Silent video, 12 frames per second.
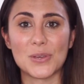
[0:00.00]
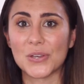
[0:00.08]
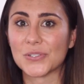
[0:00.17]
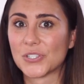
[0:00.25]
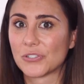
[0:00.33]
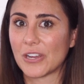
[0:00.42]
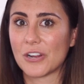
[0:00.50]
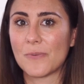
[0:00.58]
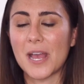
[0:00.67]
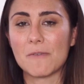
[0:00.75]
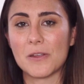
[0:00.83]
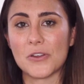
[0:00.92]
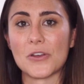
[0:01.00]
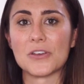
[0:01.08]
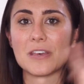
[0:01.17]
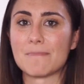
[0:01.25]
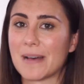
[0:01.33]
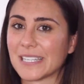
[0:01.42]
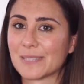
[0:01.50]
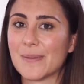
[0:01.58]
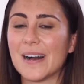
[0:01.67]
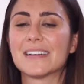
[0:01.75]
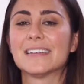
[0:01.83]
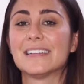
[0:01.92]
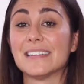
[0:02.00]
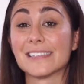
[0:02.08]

Because straight away we know that mass market